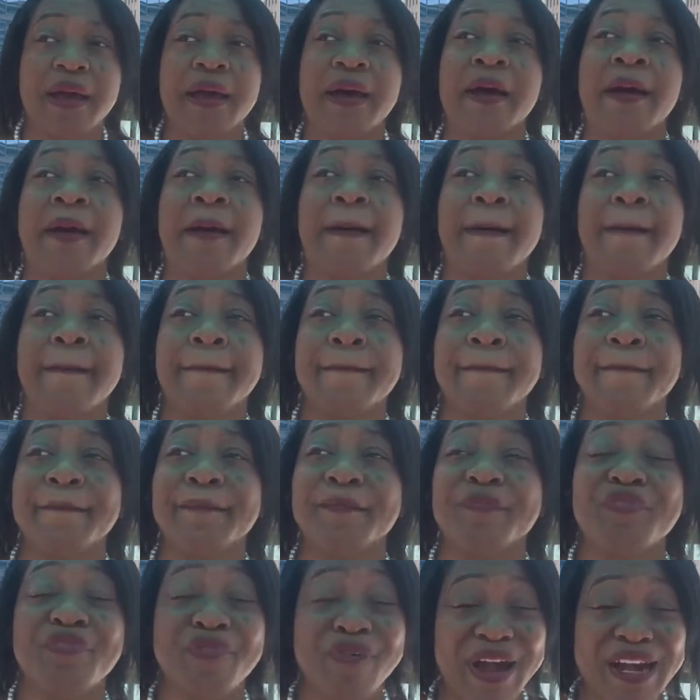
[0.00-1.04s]
um,
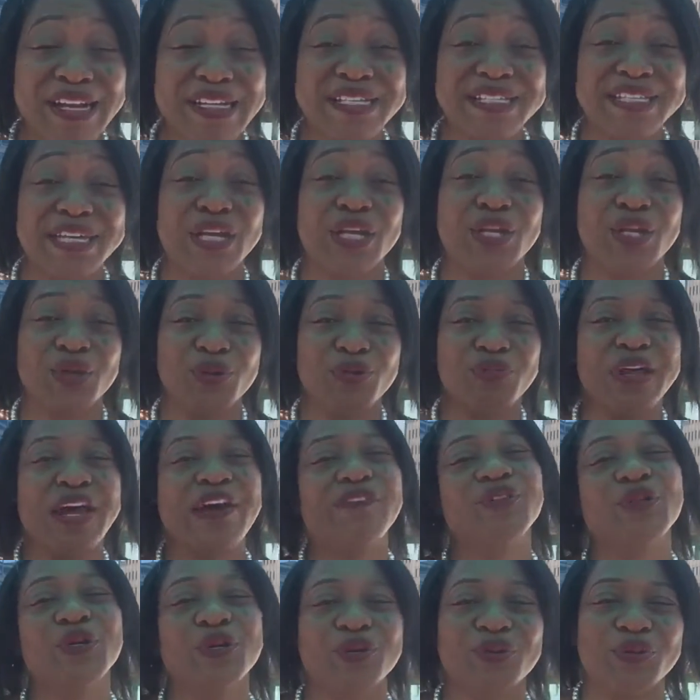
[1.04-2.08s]
pricing you would
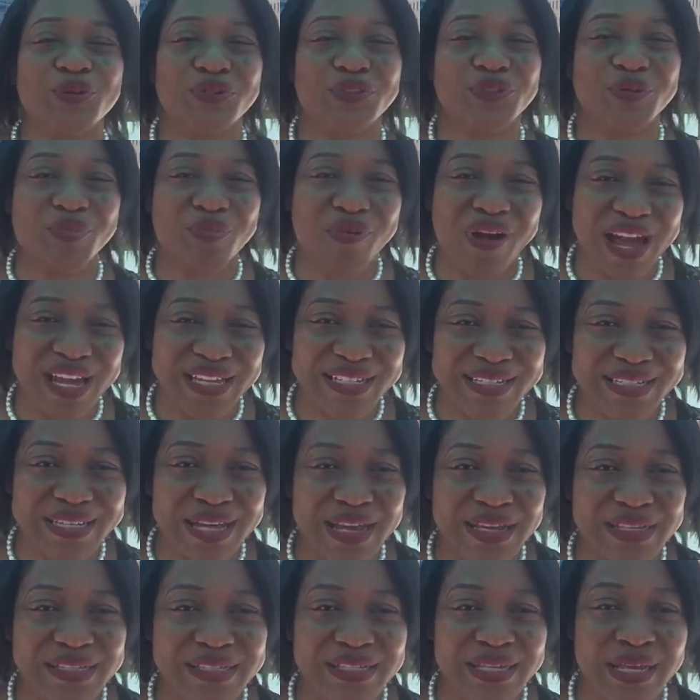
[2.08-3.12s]
have to go through the
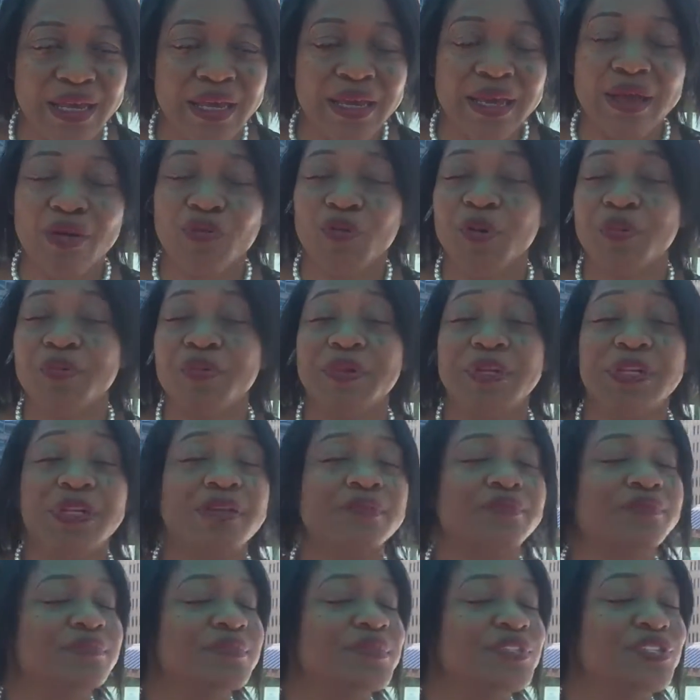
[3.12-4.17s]
process and we'll be
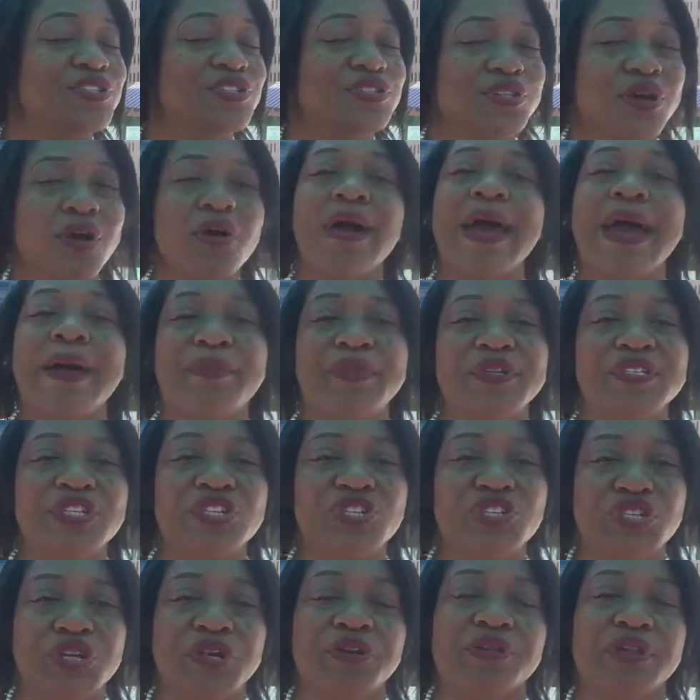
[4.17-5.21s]
so happy
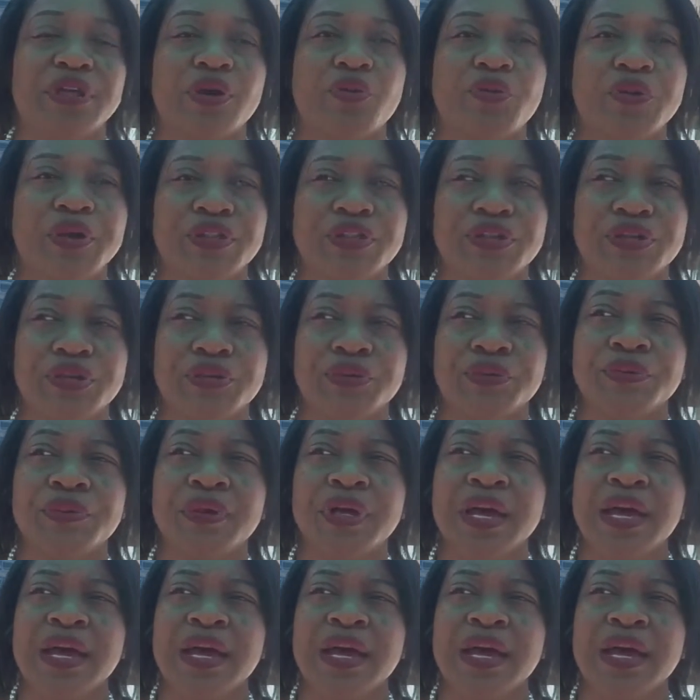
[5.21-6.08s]
to share that with you